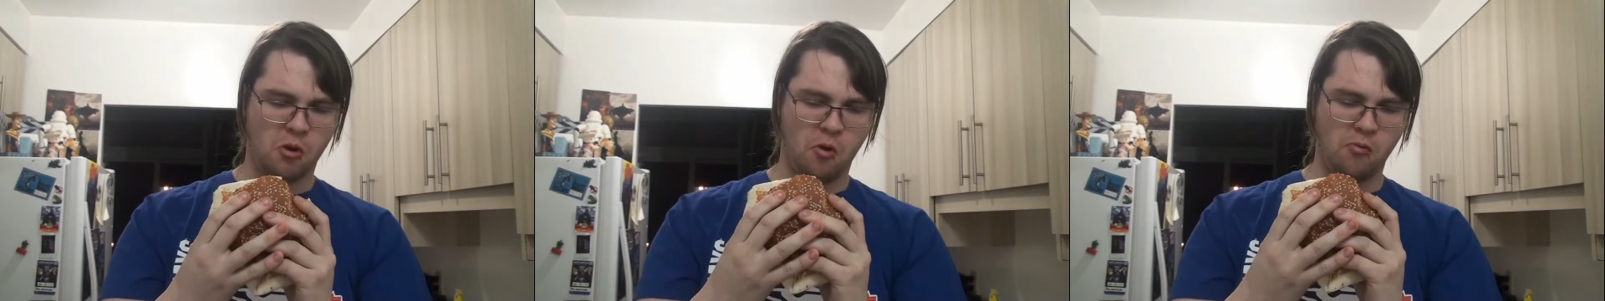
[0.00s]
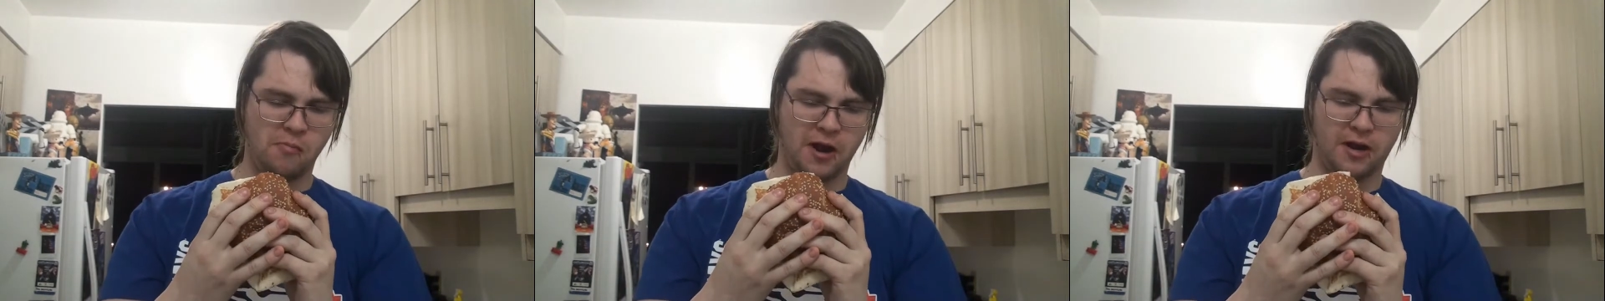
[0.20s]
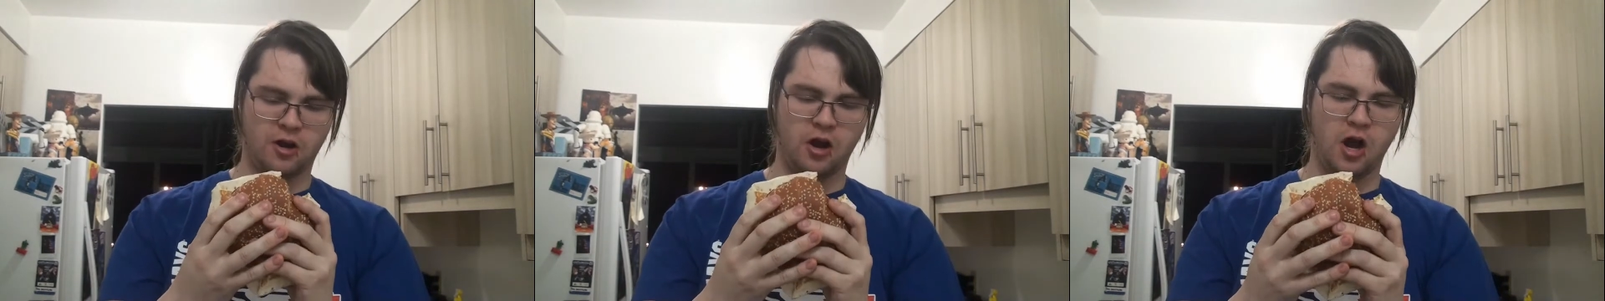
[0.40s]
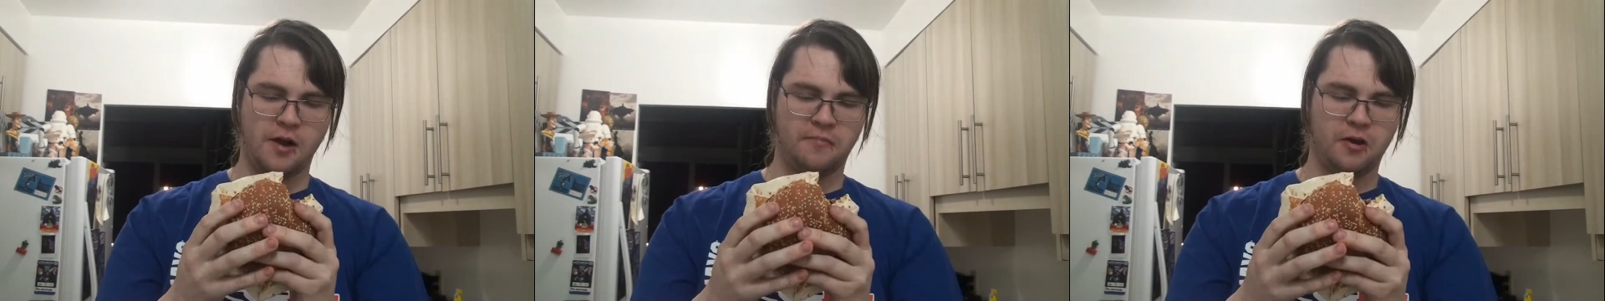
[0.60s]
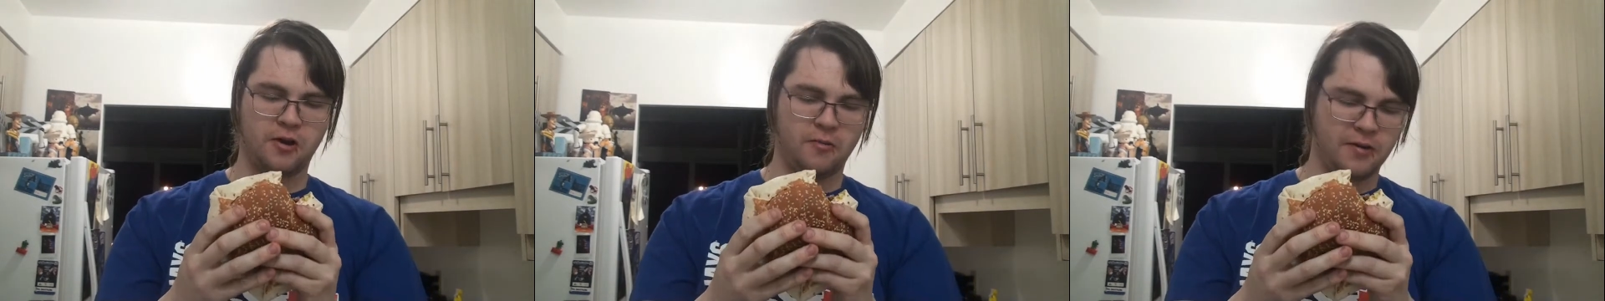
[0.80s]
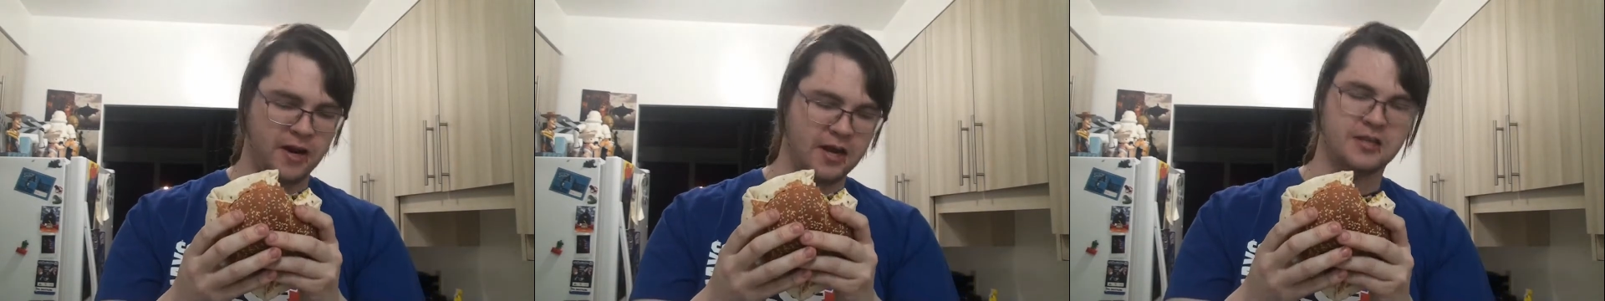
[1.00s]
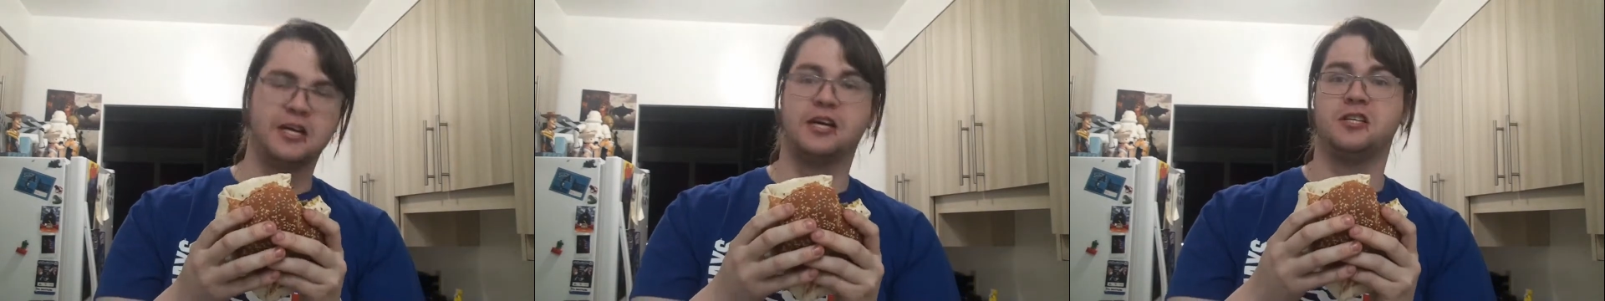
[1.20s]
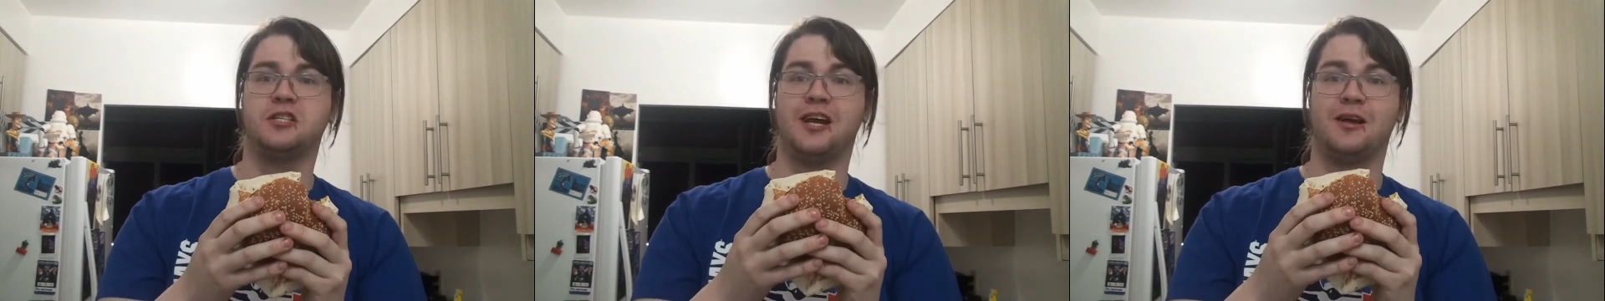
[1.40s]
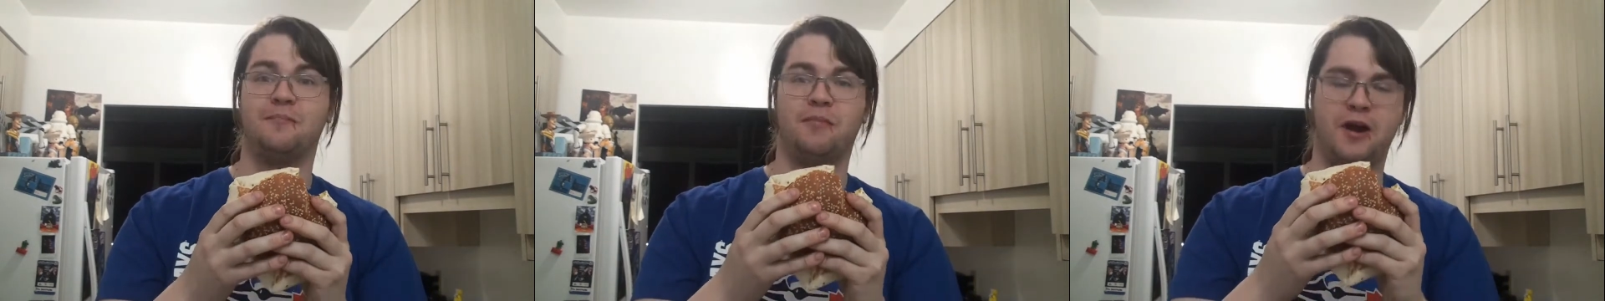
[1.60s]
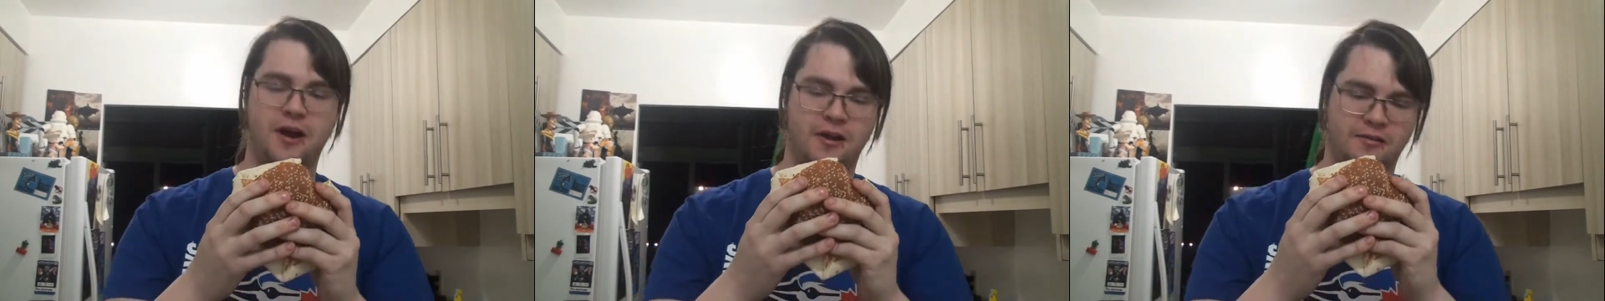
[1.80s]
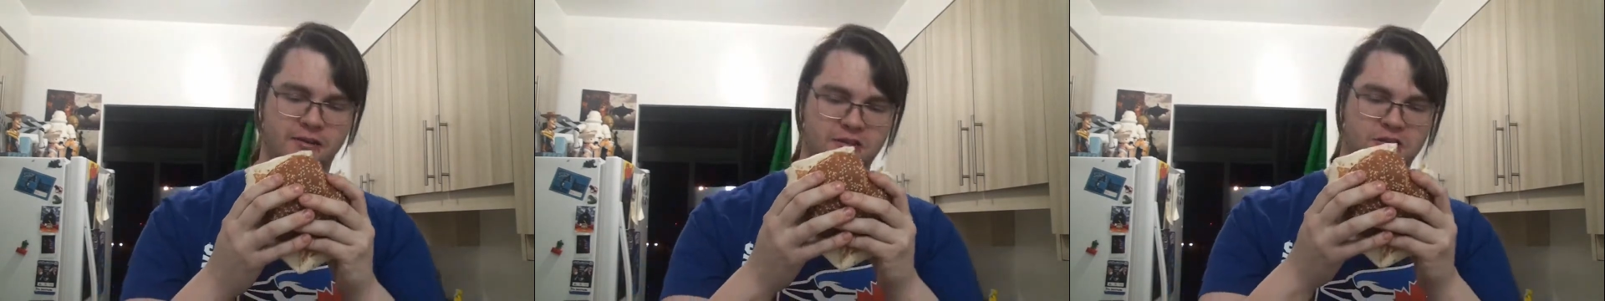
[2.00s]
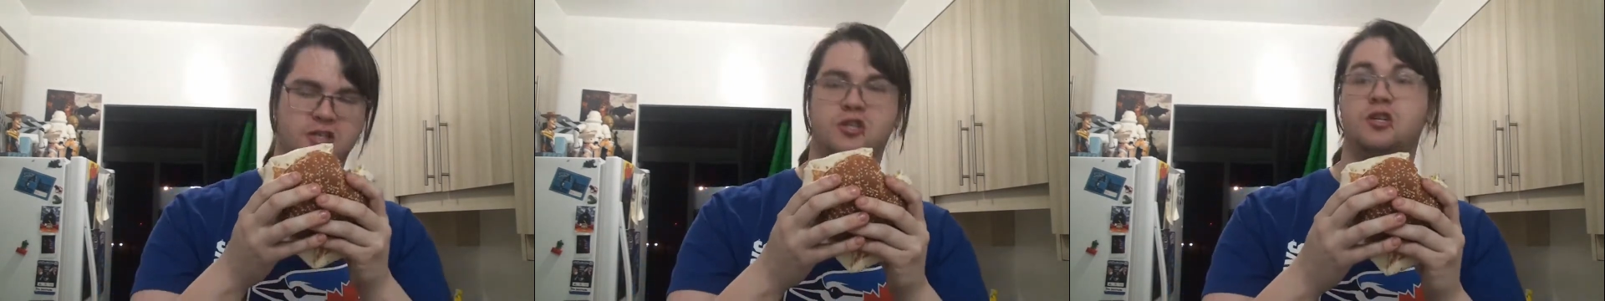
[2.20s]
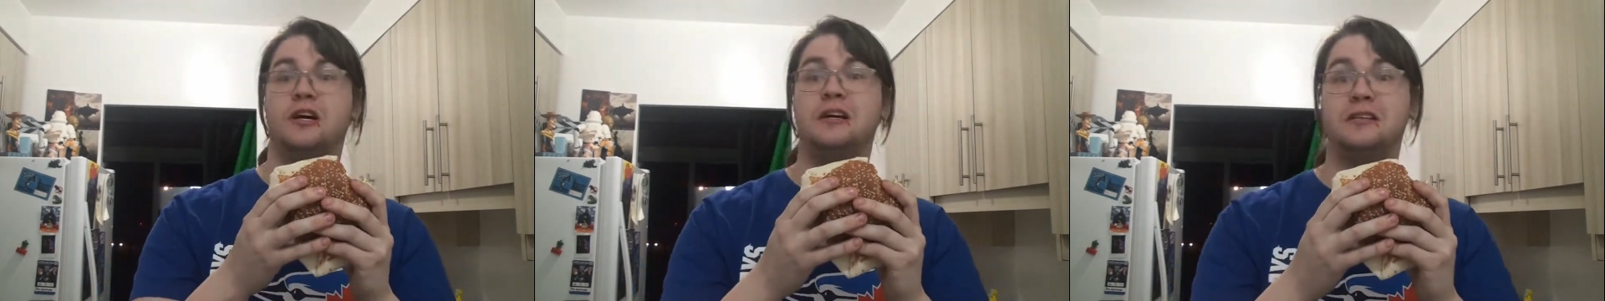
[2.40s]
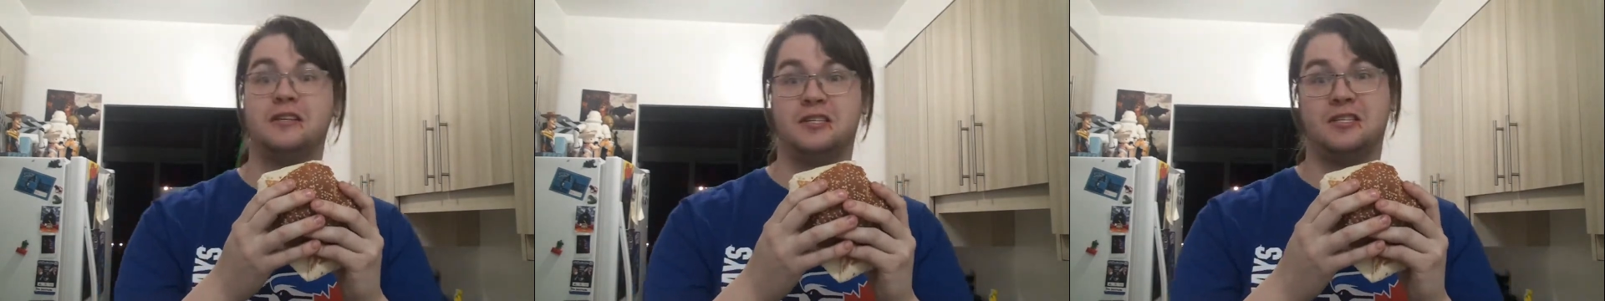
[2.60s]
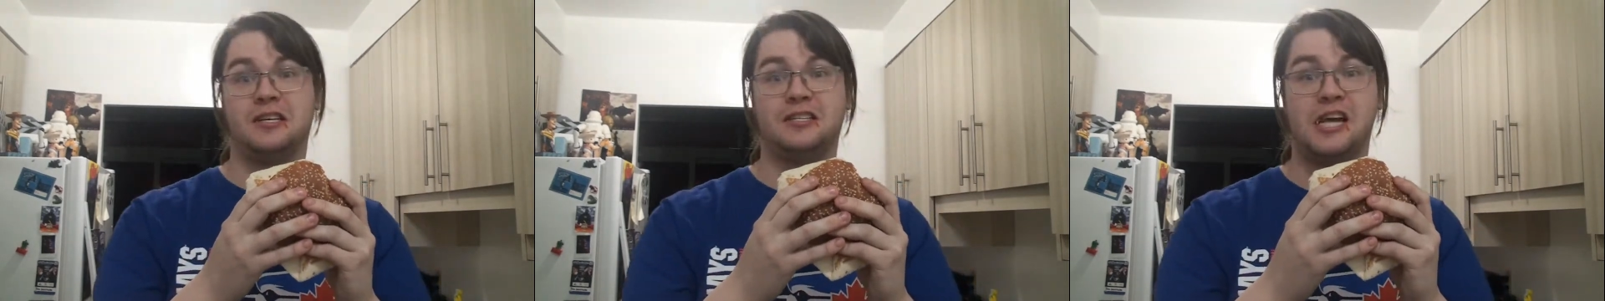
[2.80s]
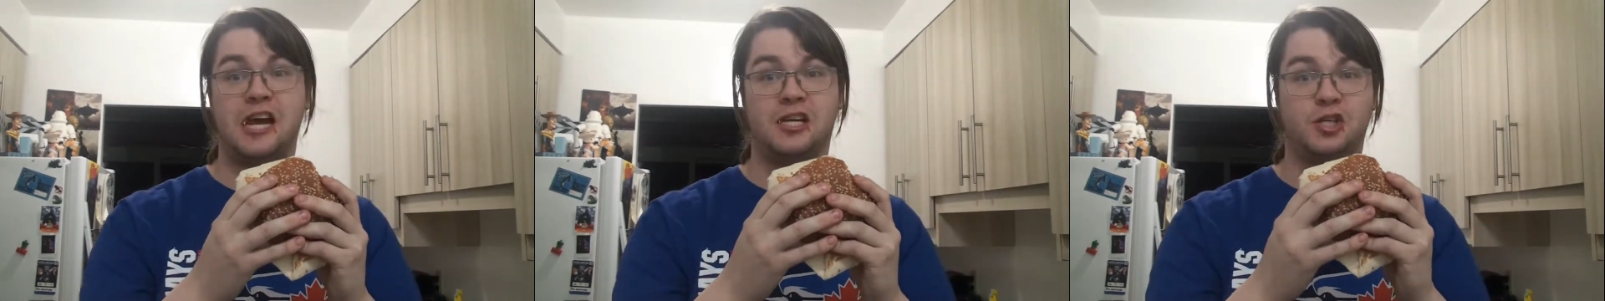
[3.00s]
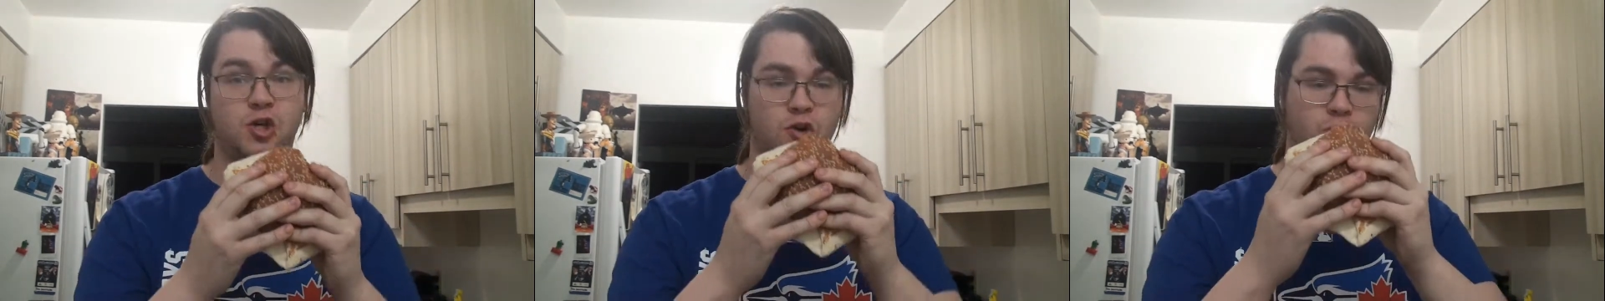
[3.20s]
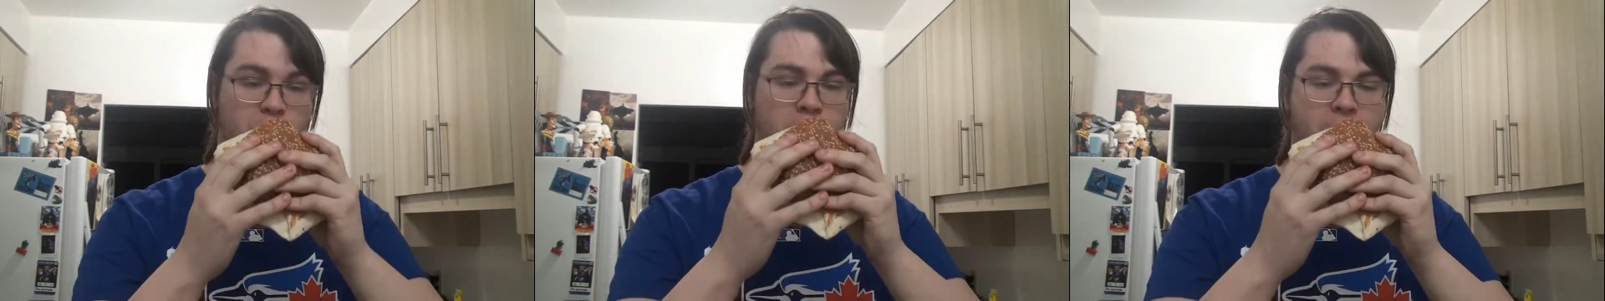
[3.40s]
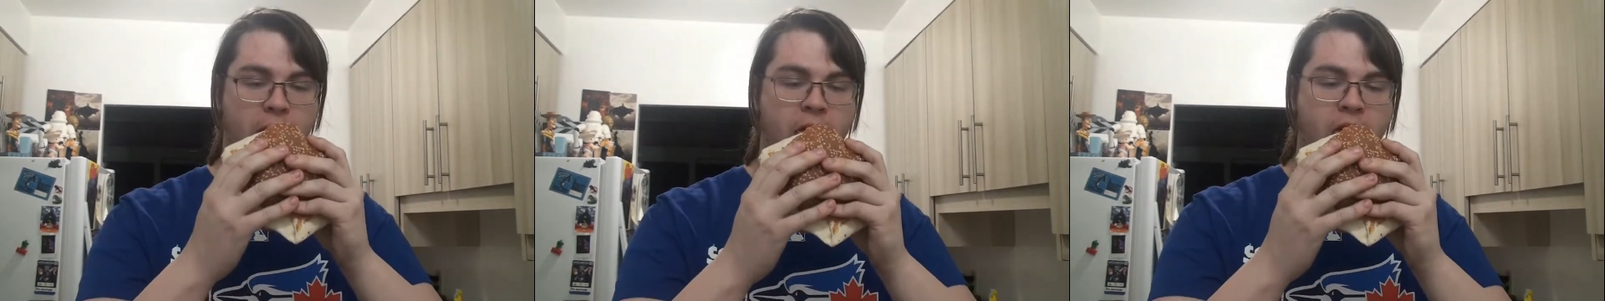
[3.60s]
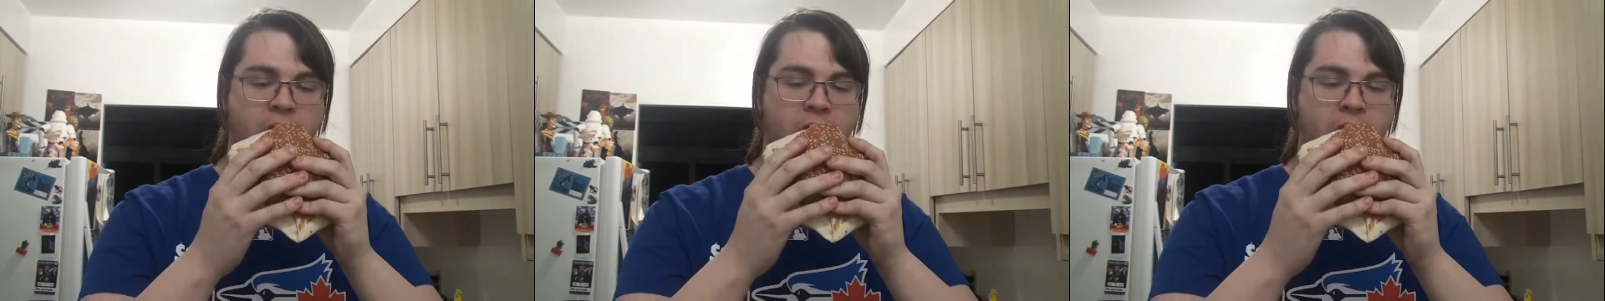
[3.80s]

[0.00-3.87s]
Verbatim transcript: Oh my god. Okay, we gotta take a second bite out of this. This is a this is a take two.